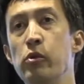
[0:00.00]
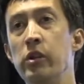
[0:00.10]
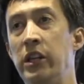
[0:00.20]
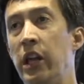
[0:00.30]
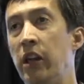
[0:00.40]

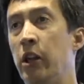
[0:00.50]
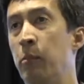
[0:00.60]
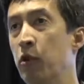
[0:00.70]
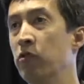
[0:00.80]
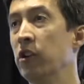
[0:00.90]
can get a
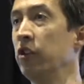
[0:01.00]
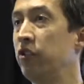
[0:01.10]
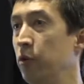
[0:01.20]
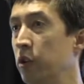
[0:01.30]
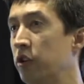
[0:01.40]
bullet
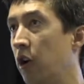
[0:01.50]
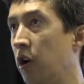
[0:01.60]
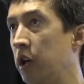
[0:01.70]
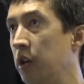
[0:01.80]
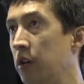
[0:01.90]
to the
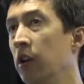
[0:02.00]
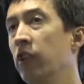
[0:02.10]
target,